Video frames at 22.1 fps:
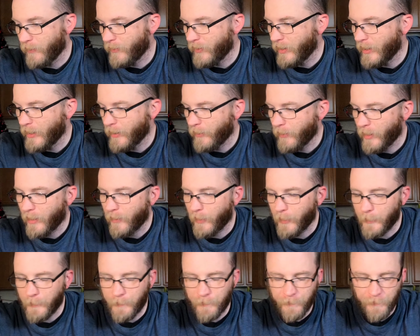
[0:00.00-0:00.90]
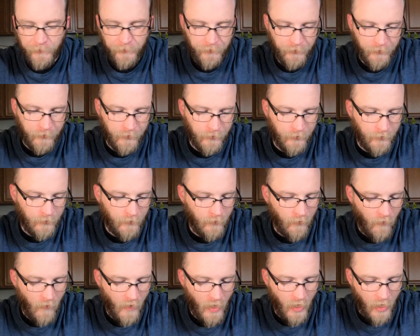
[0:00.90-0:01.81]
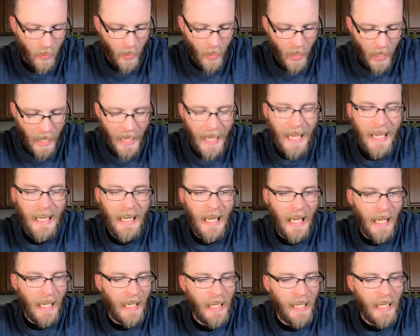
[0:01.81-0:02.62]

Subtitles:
flight or whatever. I hate